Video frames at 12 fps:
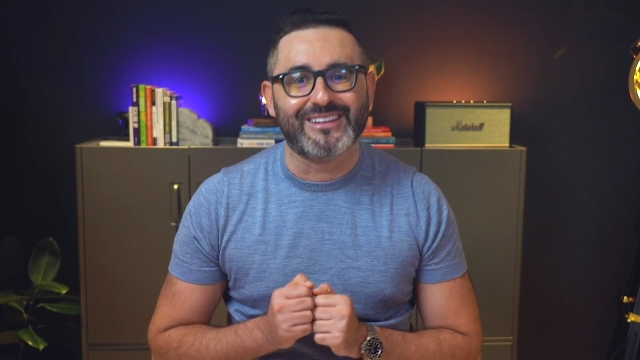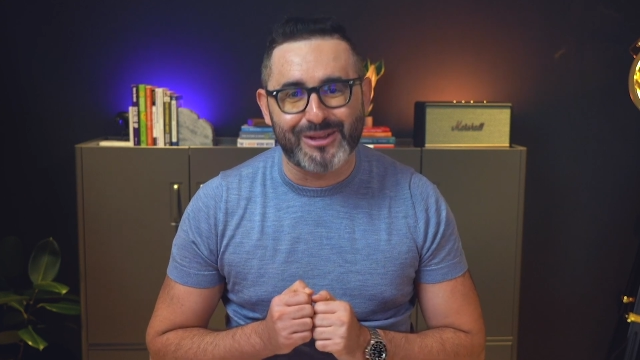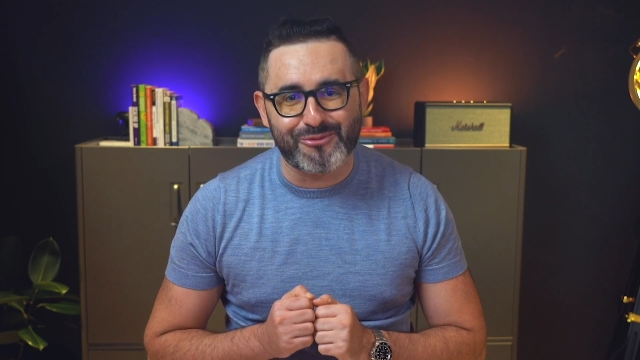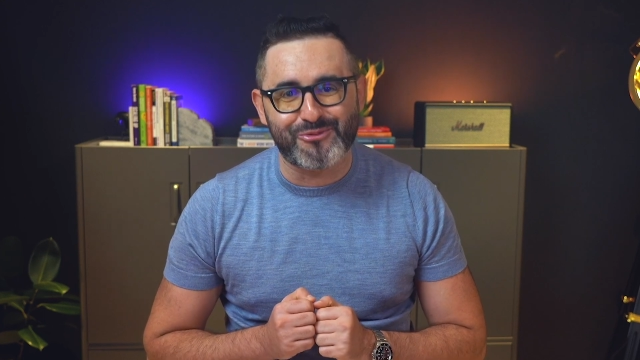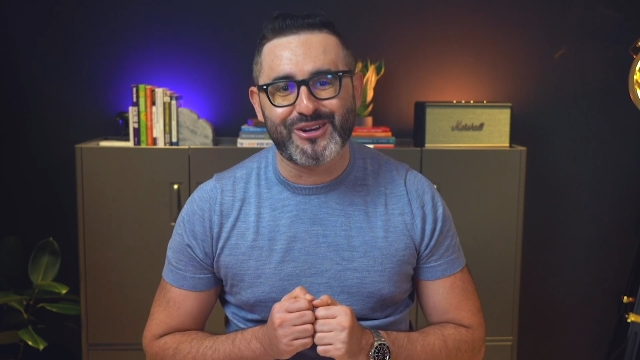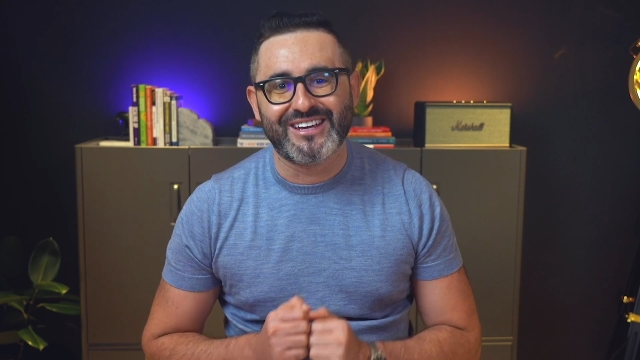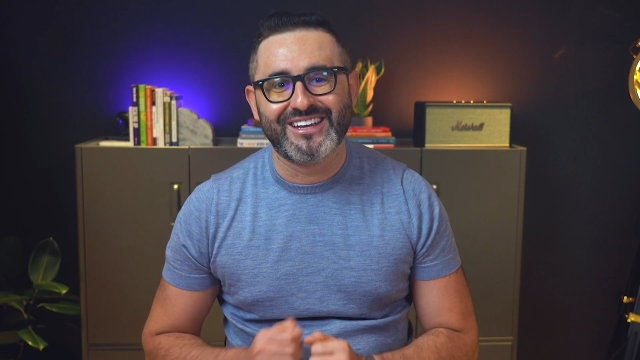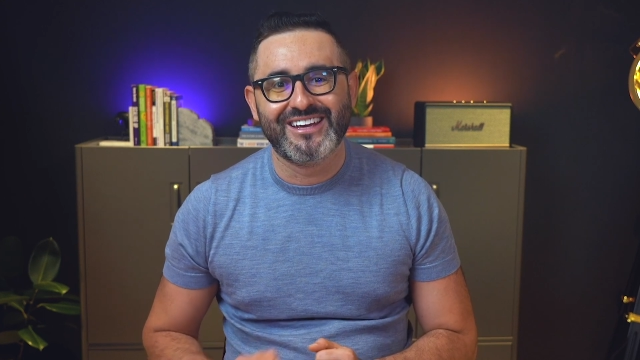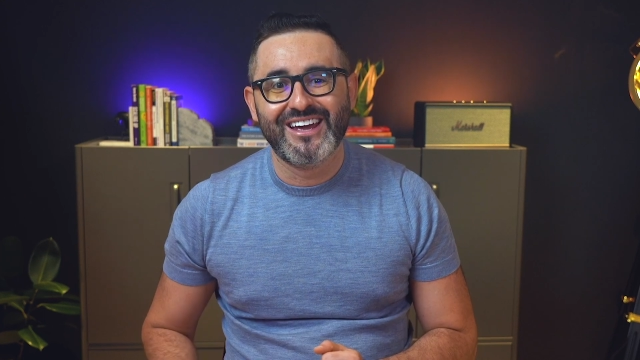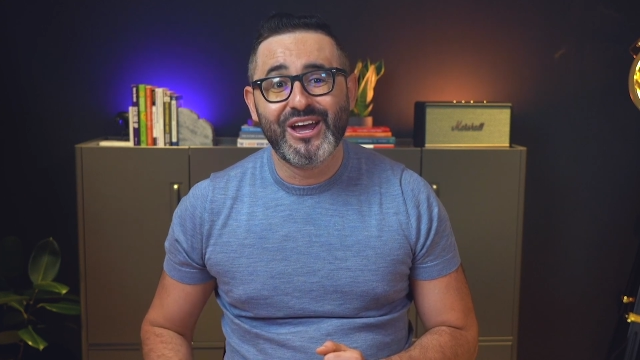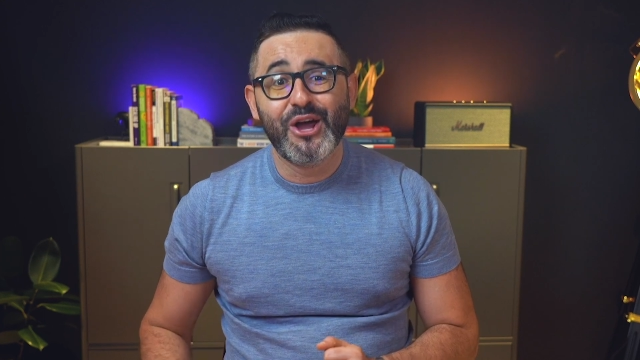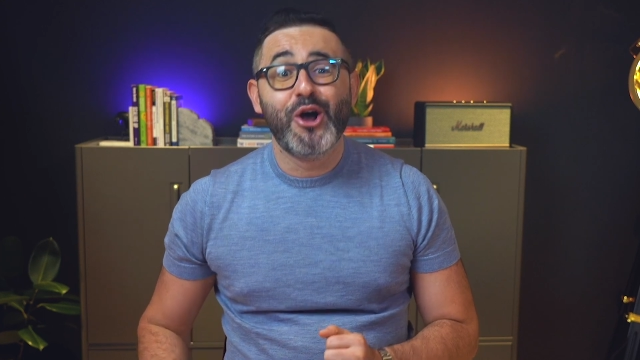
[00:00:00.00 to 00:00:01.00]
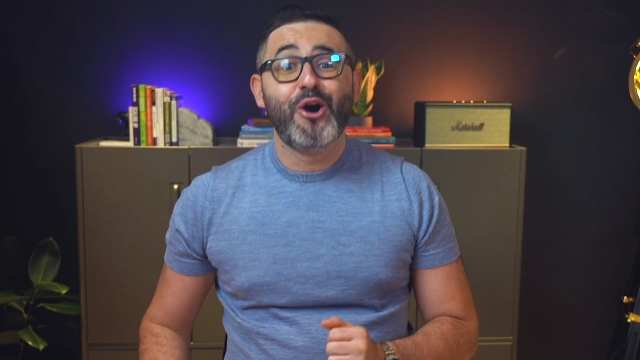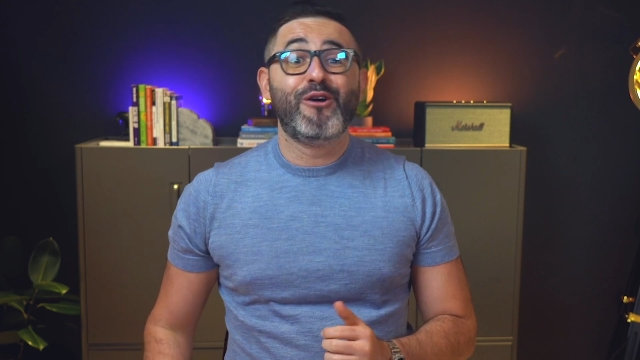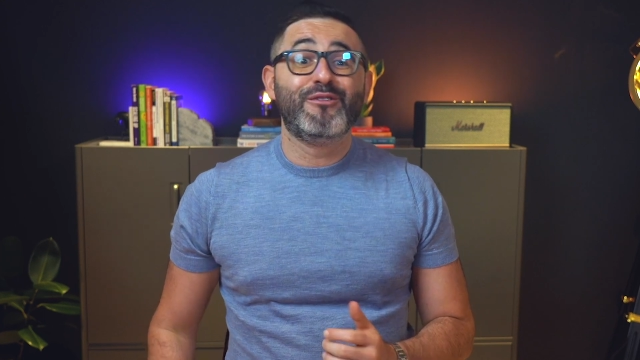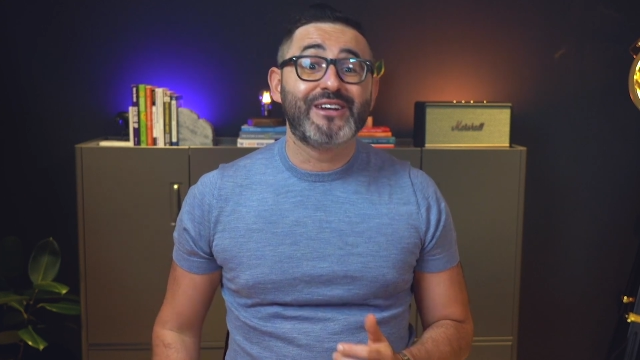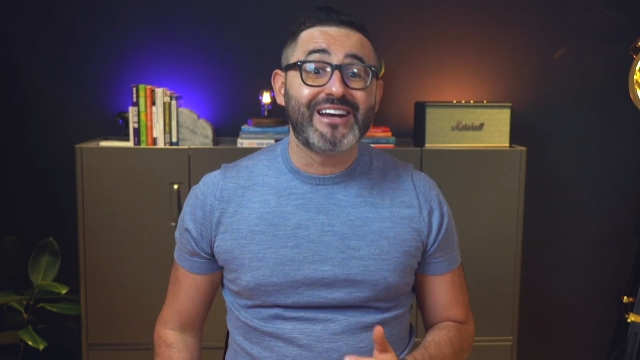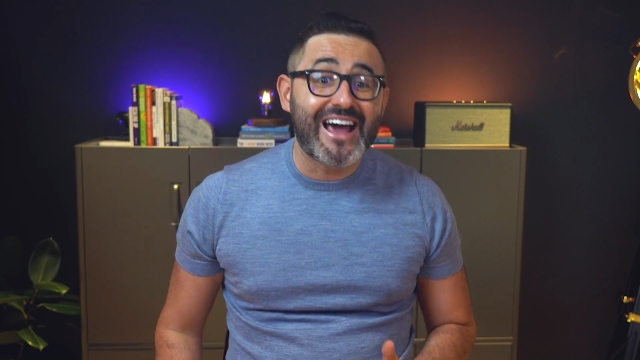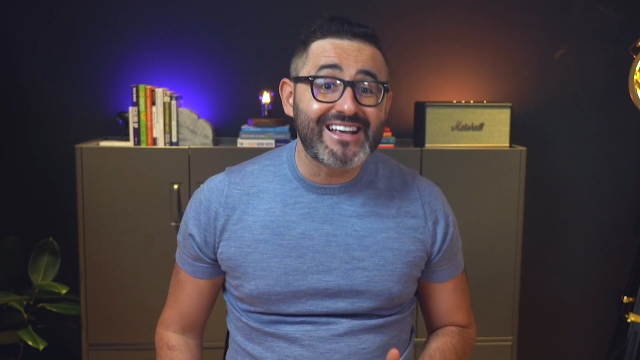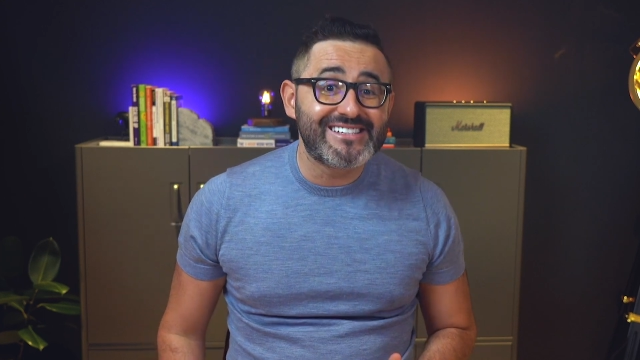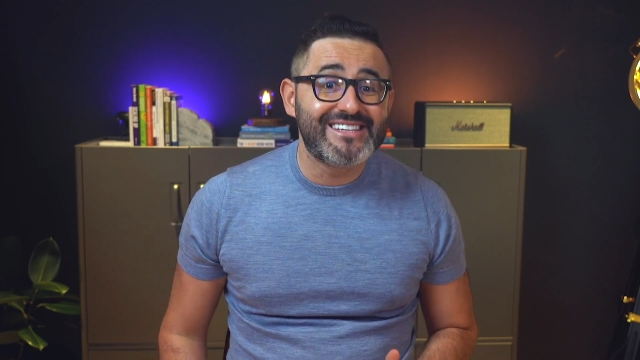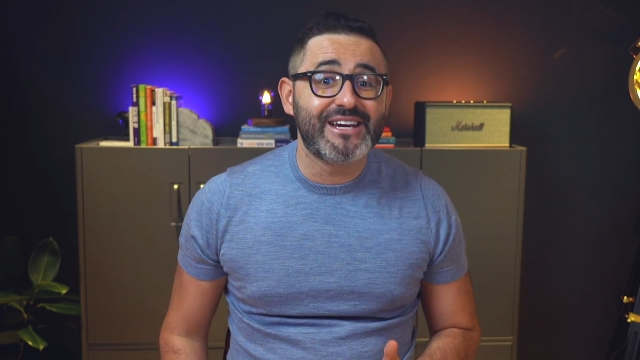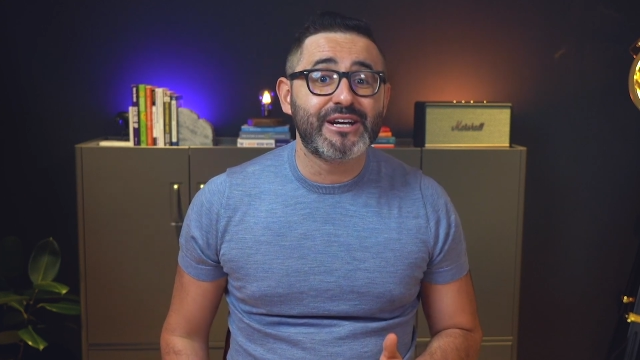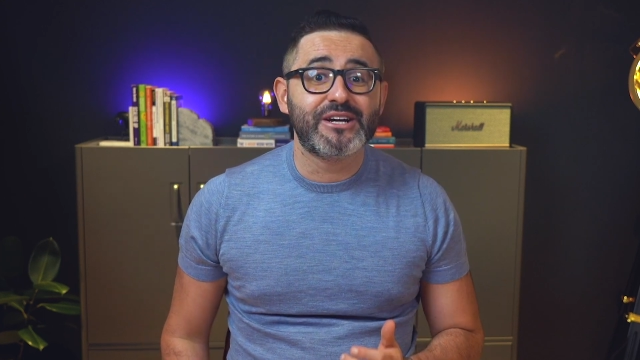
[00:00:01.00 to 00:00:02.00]
delivery. Over the
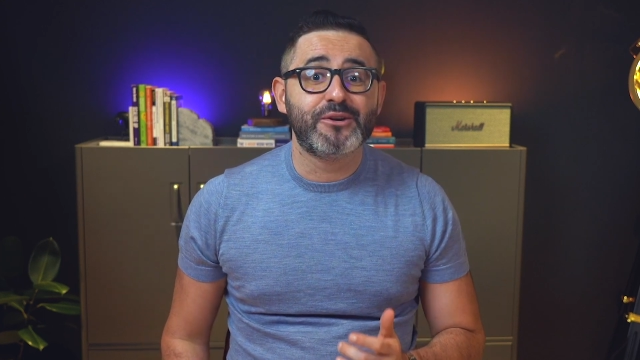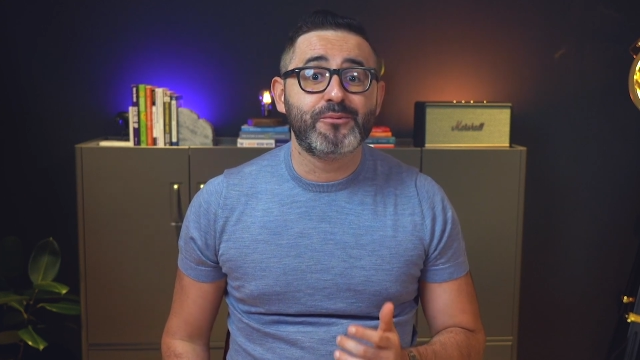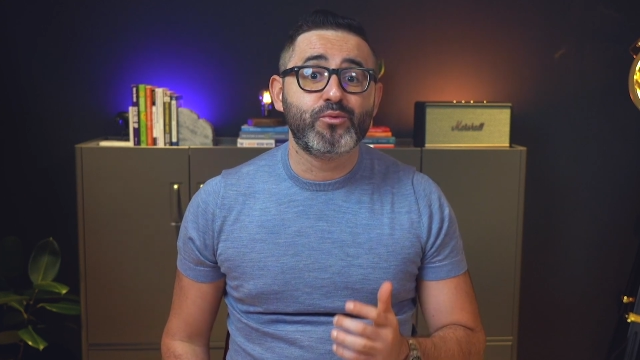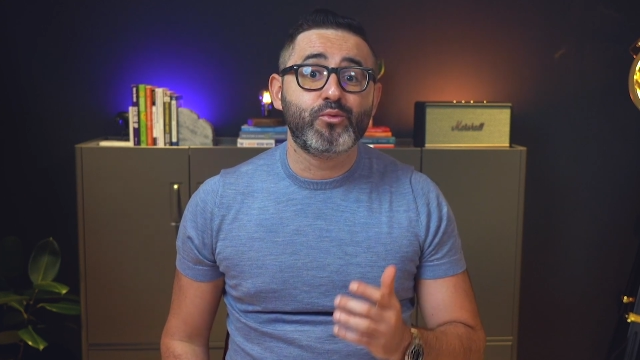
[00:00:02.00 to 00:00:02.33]
last year,